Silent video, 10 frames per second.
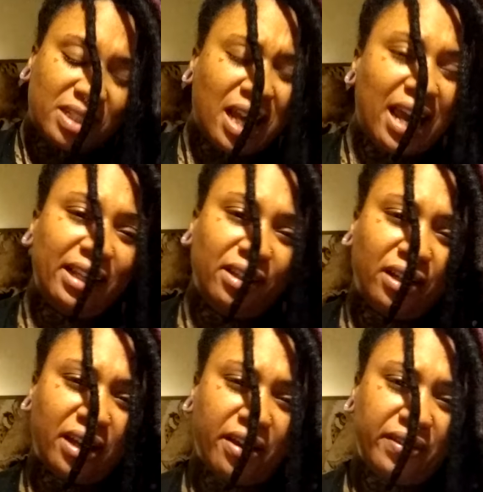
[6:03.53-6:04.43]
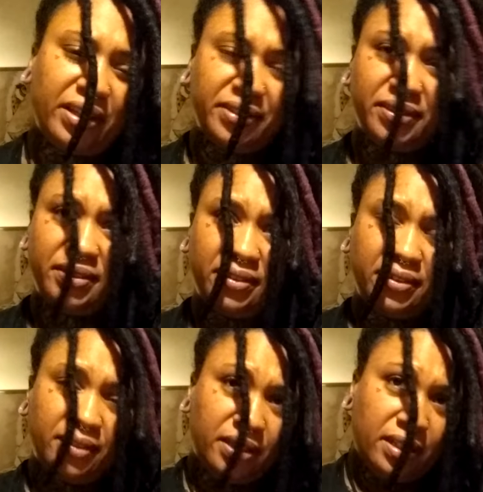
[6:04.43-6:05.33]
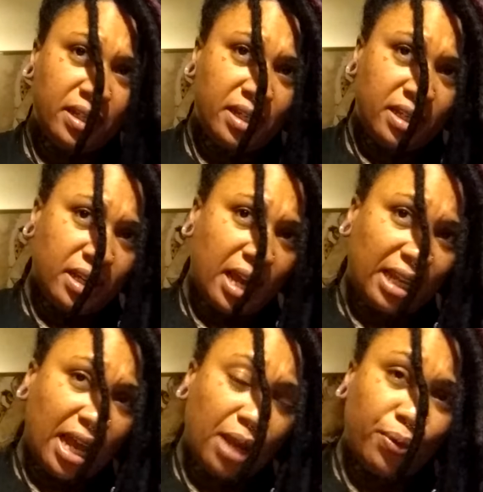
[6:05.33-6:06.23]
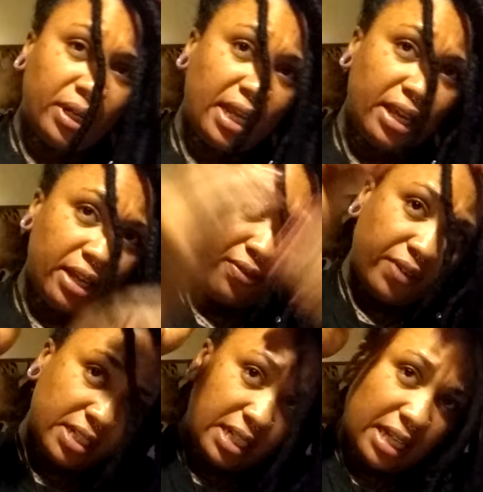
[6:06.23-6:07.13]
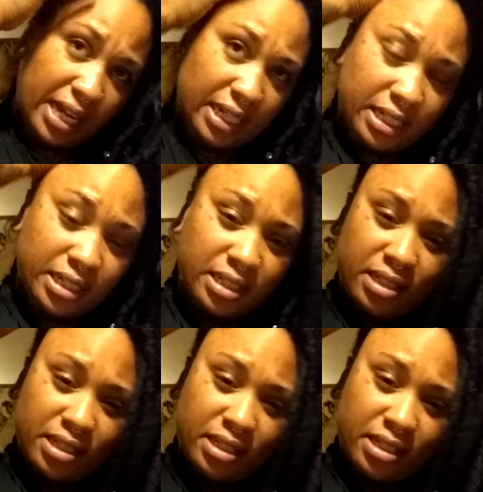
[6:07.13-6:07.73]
tight look of it. I like when they get fuzzy like this.